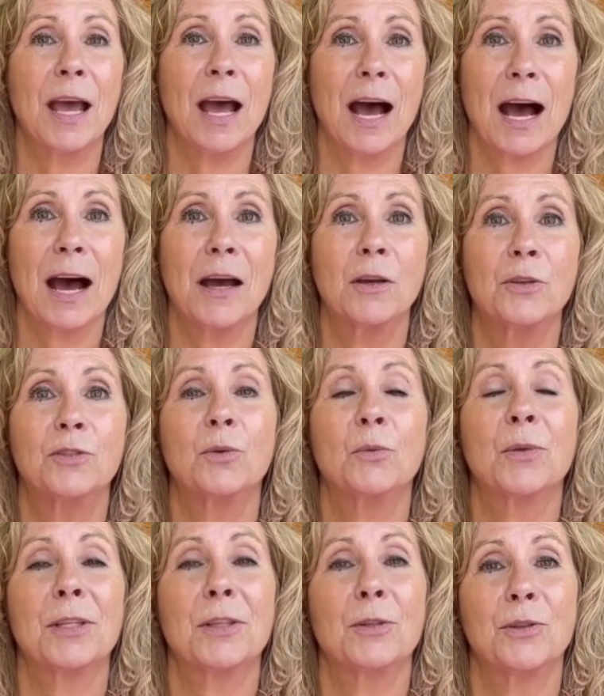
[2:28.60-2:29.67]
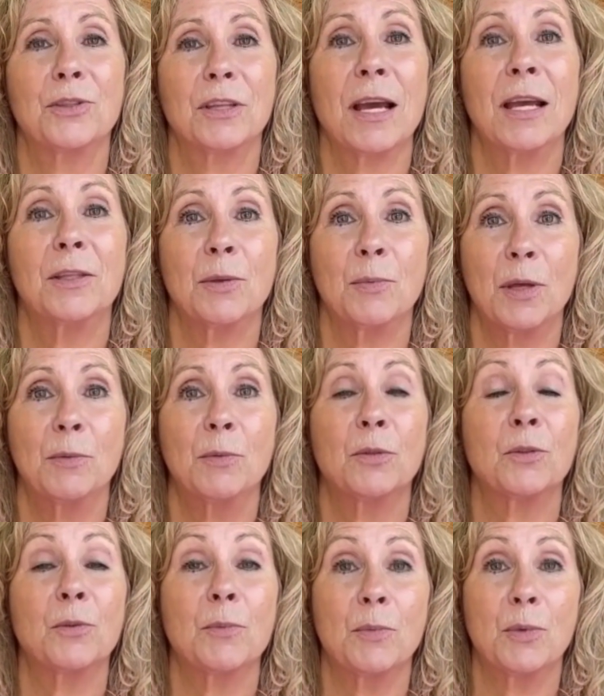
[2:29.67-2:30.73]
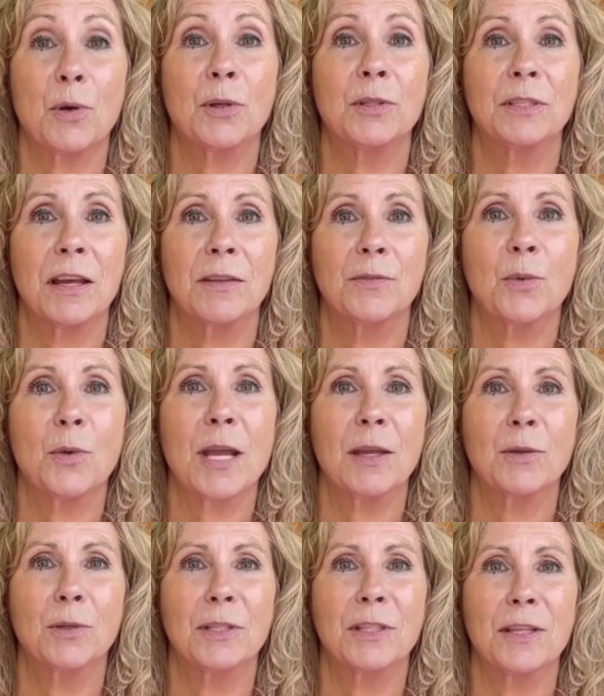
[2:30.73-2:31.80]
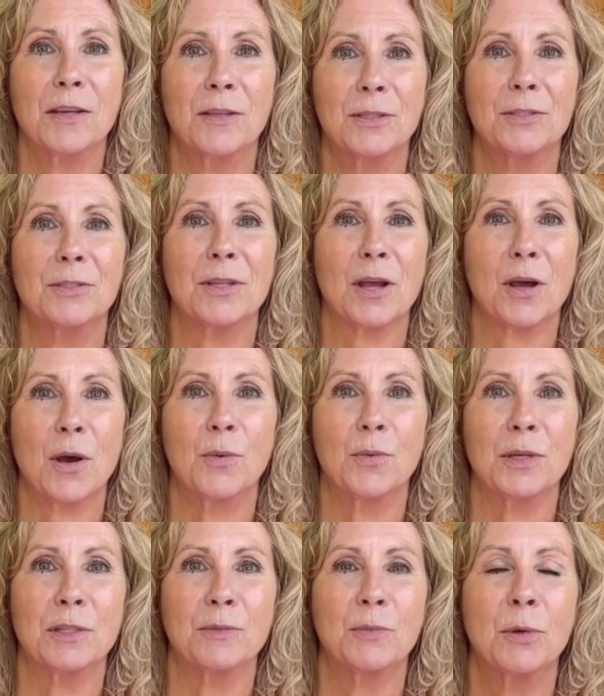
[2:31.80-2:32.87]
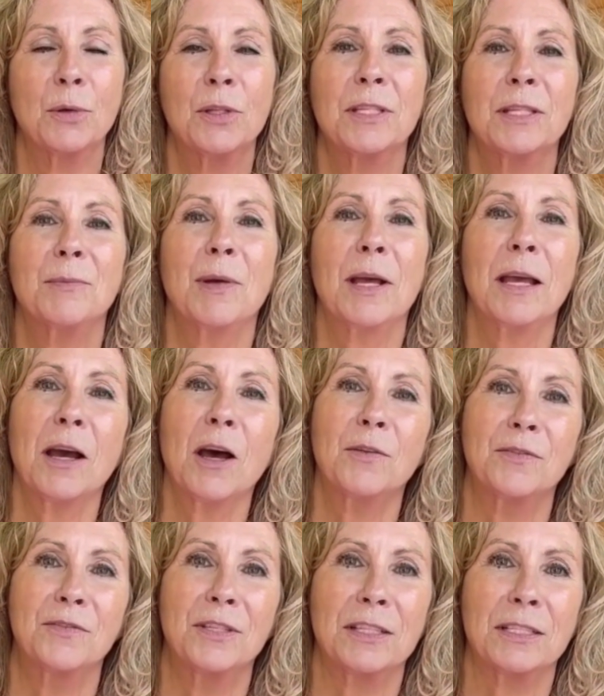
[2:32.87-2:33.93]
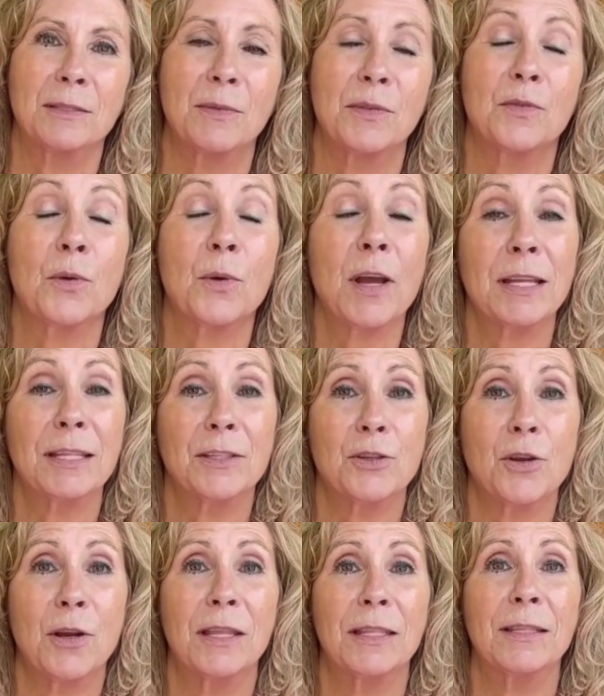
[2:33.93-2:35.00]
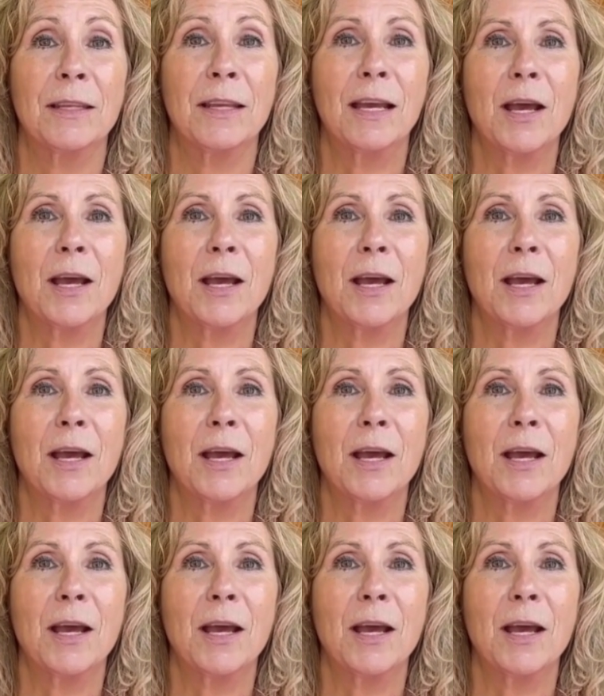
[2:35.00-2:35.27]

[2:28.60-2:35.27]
I also researched other people's reports of great results, which boosted my confidence before I started.